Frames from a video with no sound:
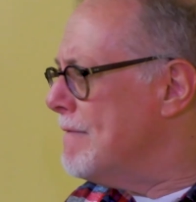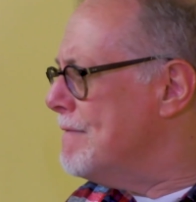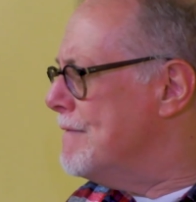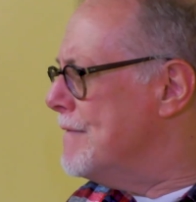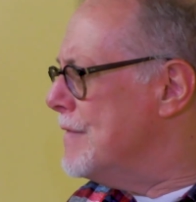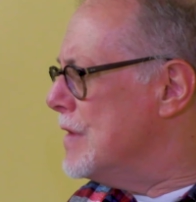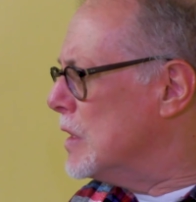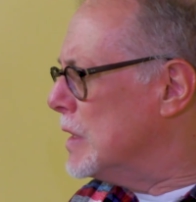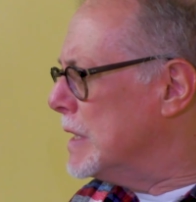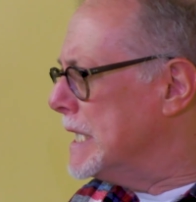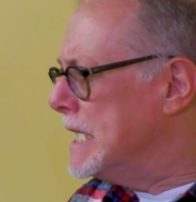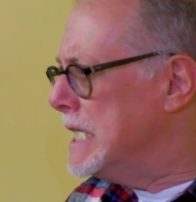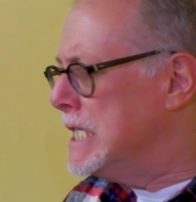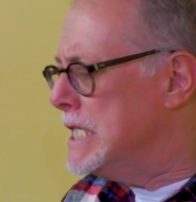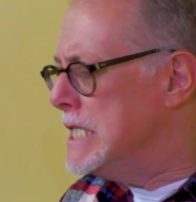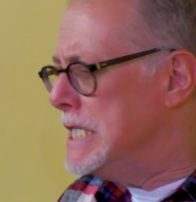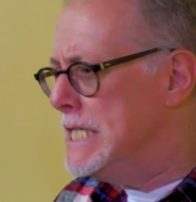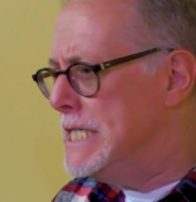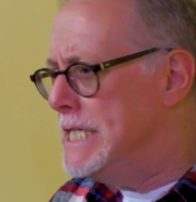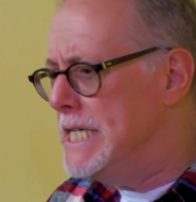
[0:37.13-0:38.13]
very
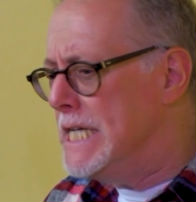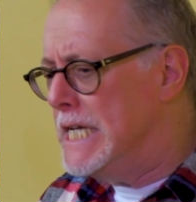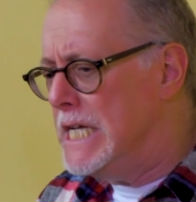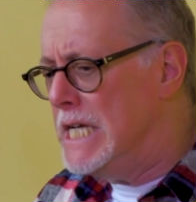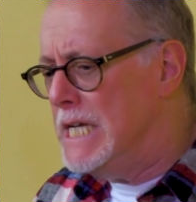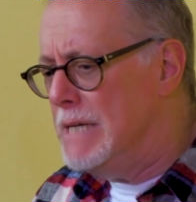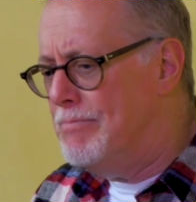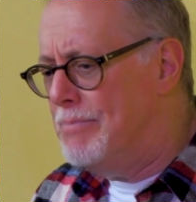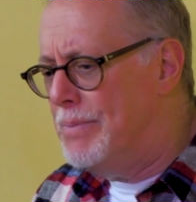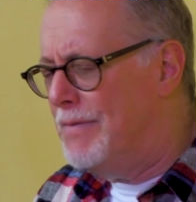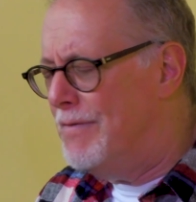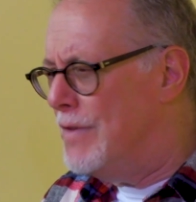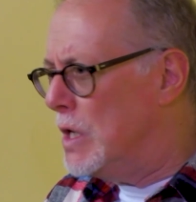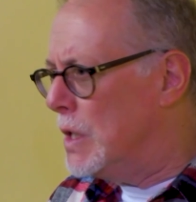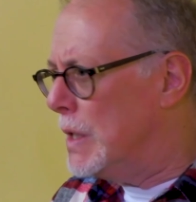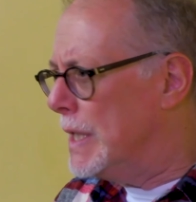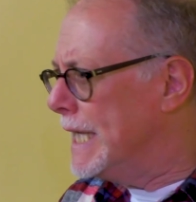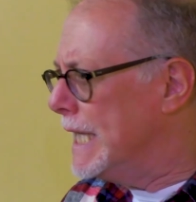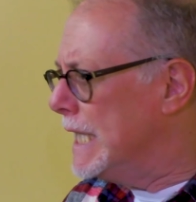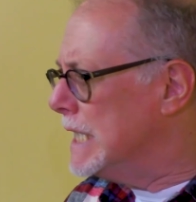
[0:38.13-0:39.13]
deep,
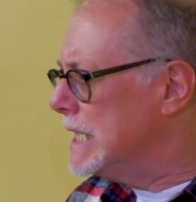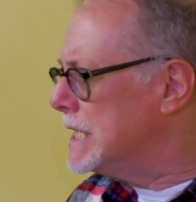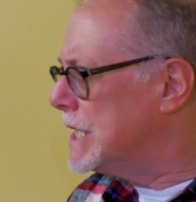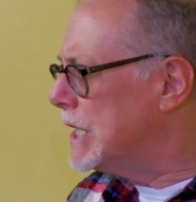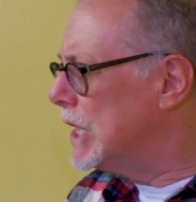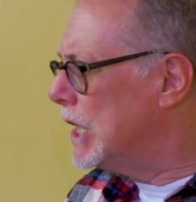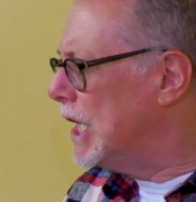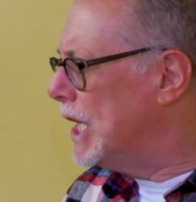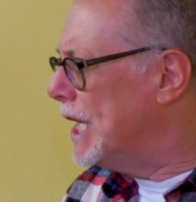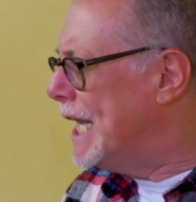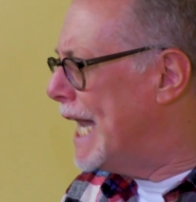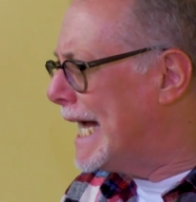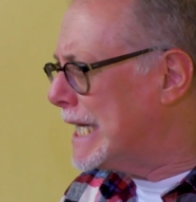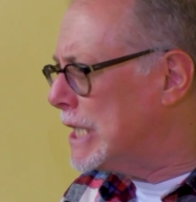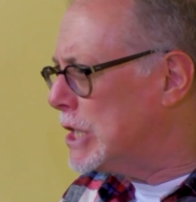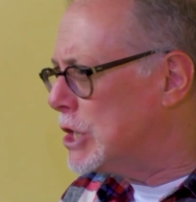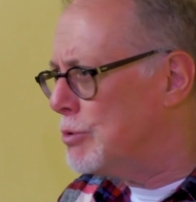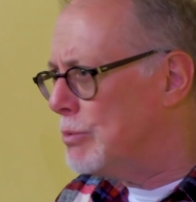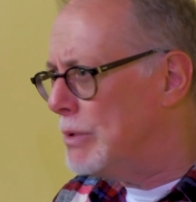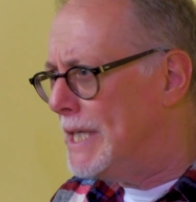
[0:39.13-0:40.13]
very
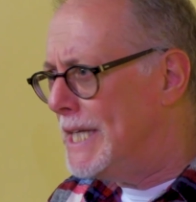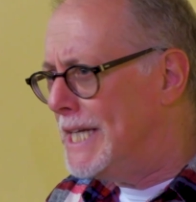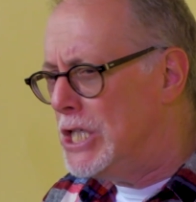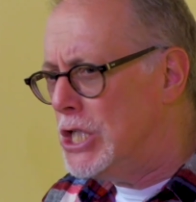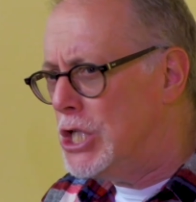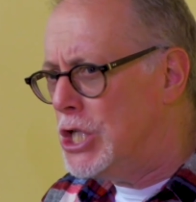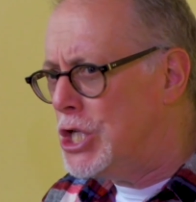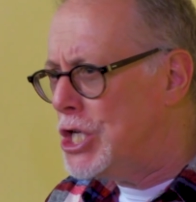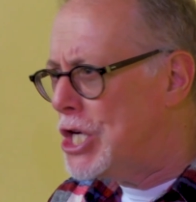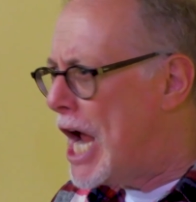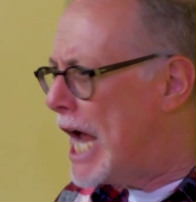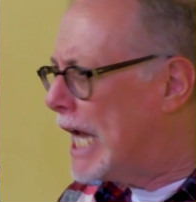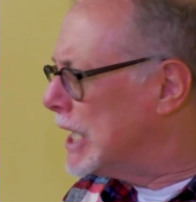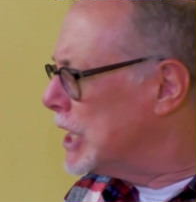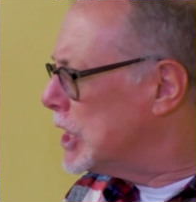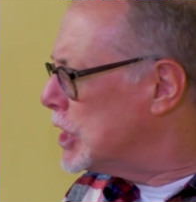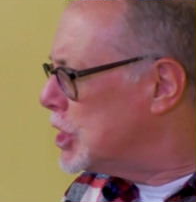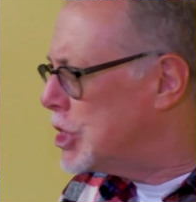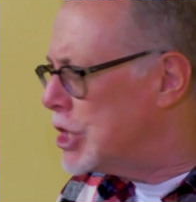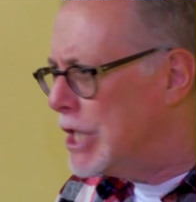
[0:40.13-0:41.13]
intellectually
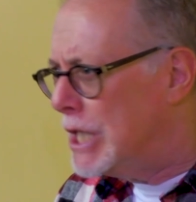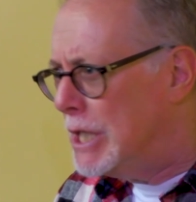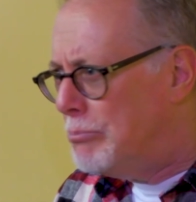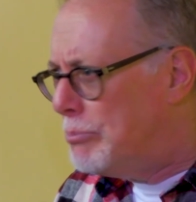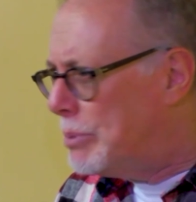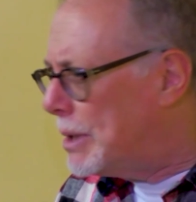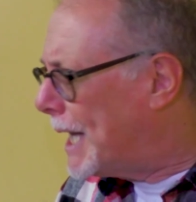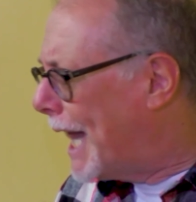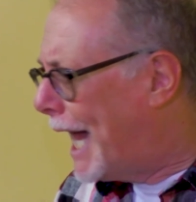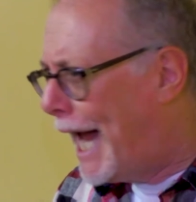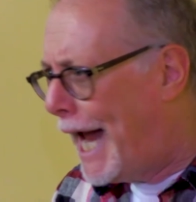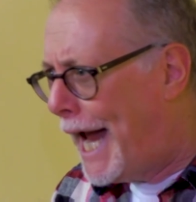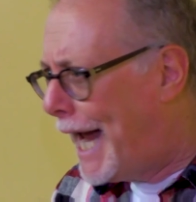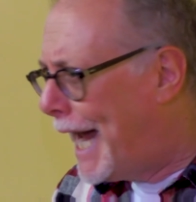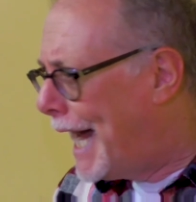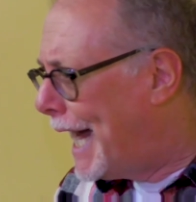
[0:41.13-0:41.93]
challenging play.